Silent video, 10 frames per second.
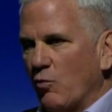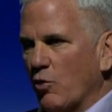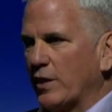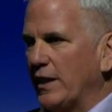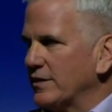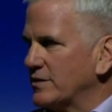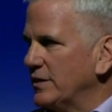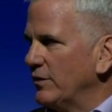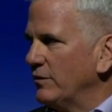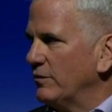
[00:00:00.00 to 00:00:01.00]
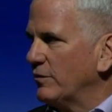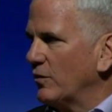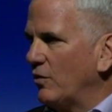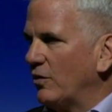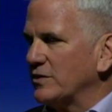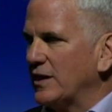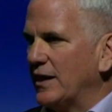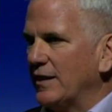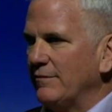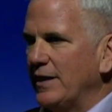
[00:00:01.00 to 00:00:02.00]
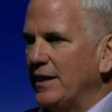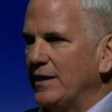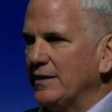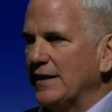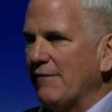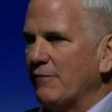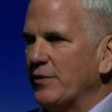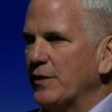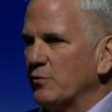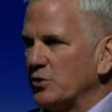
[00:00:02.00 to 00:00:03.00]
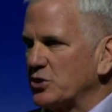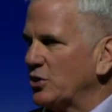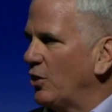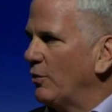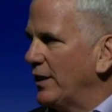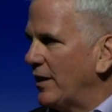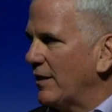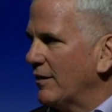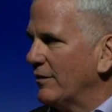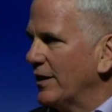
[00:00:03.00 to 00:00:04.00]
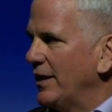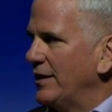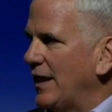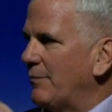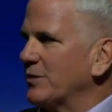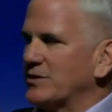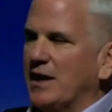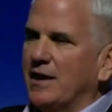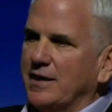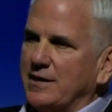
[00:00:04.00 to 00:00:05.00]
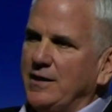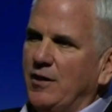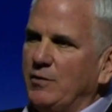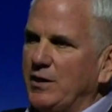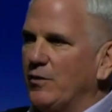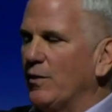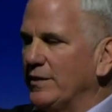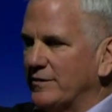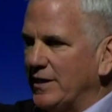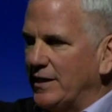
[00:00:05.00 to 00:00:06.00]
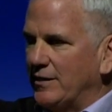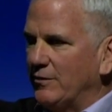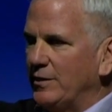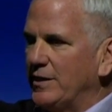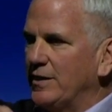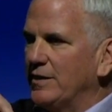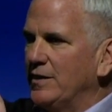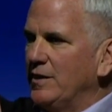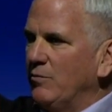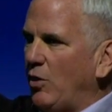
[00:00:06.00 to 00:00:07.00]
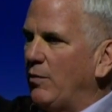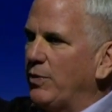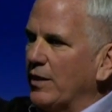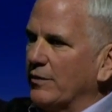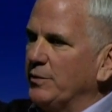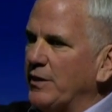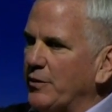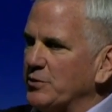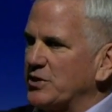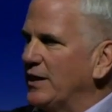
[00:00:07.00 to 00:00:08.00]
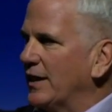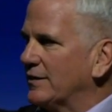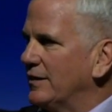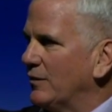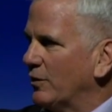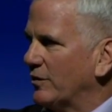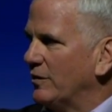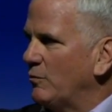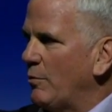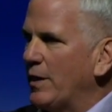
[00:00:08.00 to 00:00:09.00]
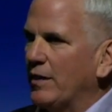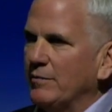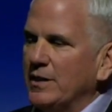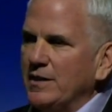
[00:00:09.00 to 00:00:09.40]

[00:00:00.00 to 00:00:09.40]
working on the city for a long time, and everything was slow and hard and episodic. We did the Ren Center, we did the ballpark, but nothing was connected. There wasn't momentum.